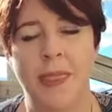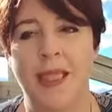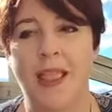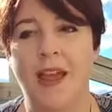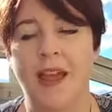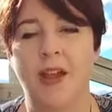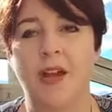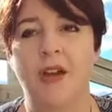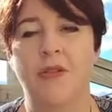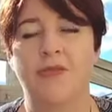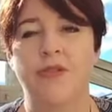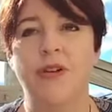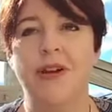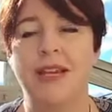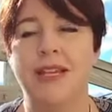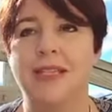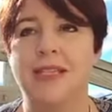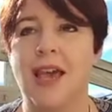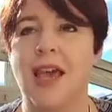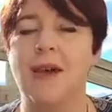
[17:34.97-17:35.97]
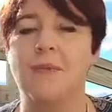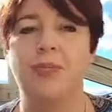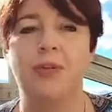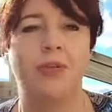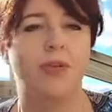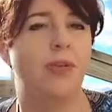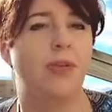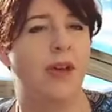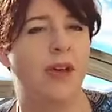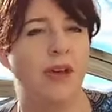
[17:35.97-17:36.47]
Like, for
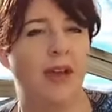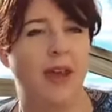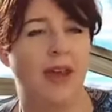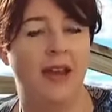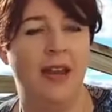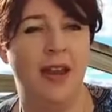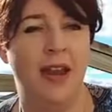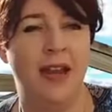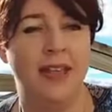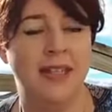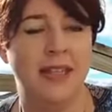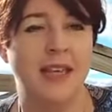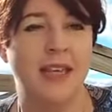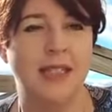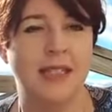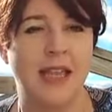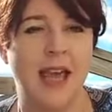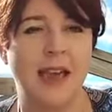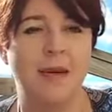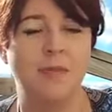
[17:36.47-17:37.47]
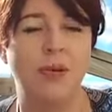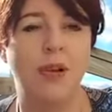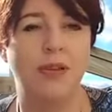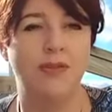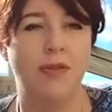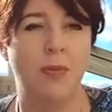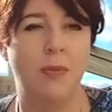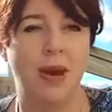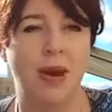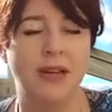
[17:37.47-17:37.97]
example, as an example
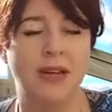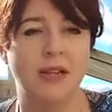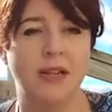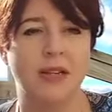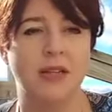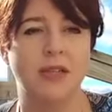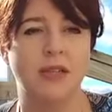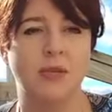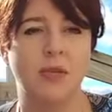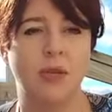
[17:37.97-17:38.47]
of abundance,